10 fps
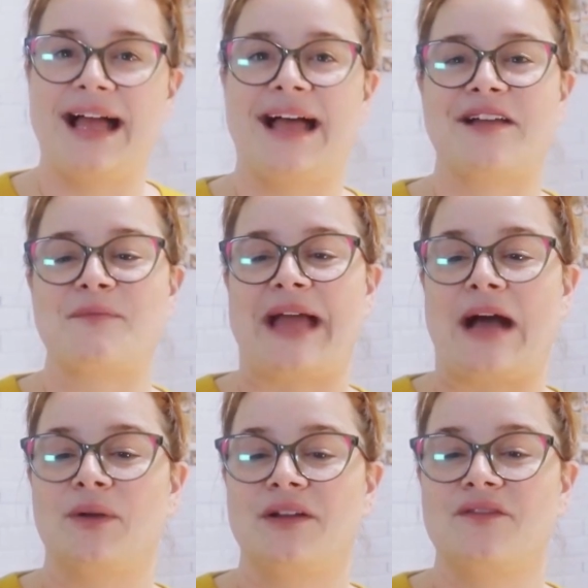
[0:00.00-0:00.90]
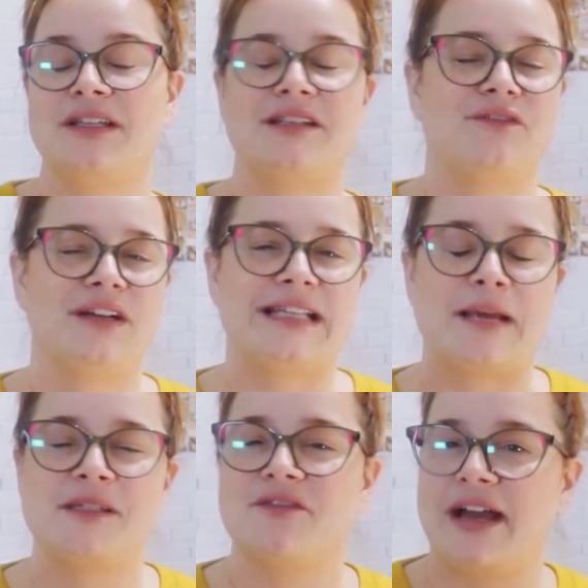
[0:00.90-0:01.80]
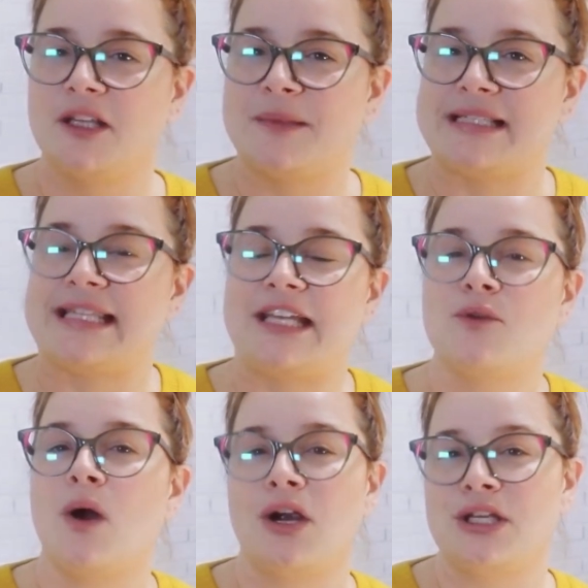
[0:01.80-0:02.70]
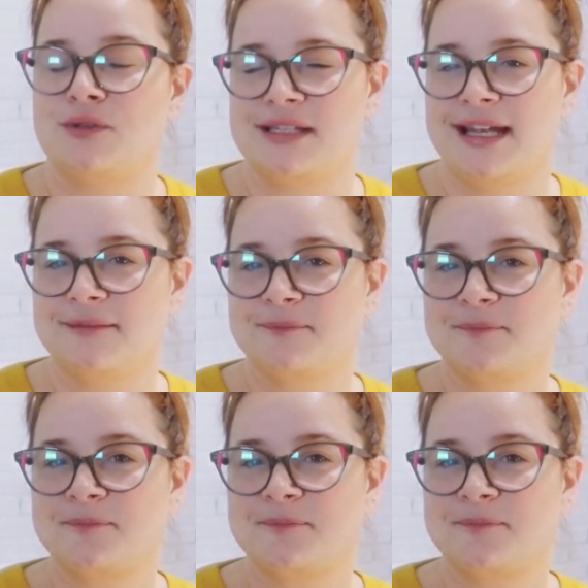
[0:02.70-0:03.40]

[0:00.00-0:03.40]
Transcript: out of the different types of elements that you are using.